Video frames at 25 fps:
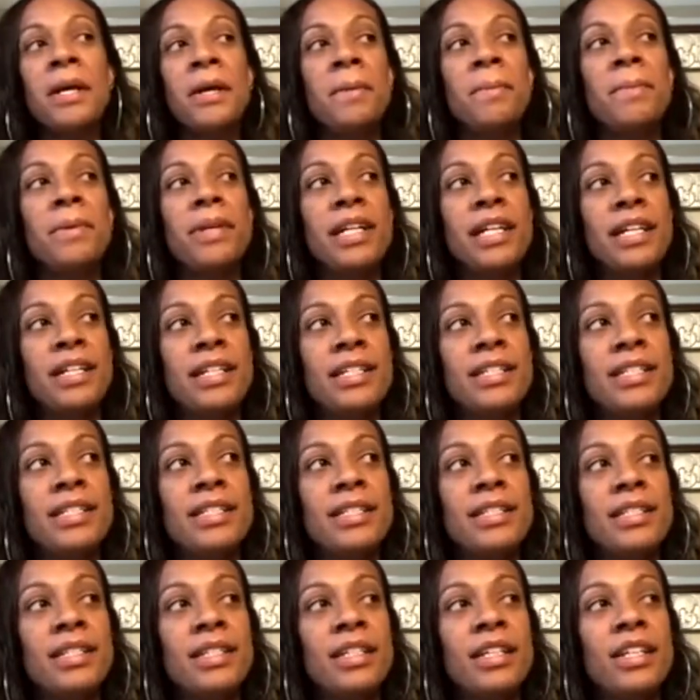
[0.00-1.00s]
because
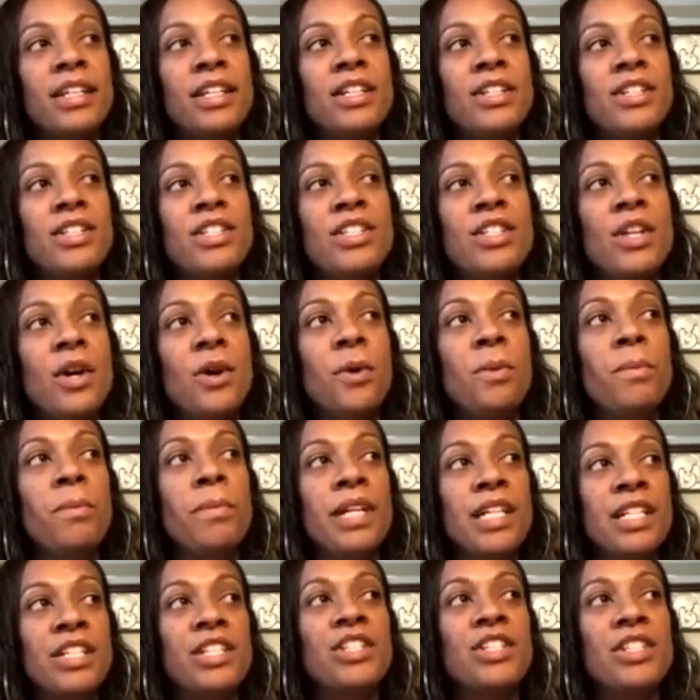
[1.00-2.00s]
so
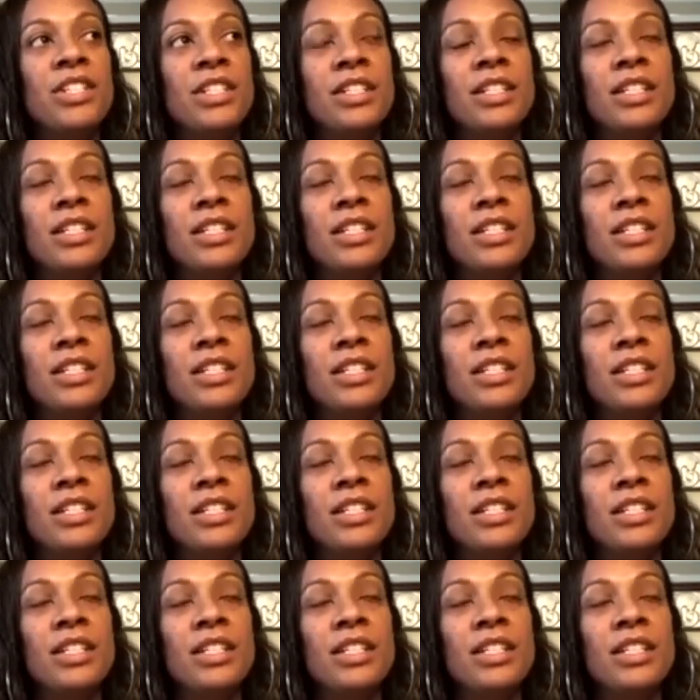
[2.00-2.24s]
much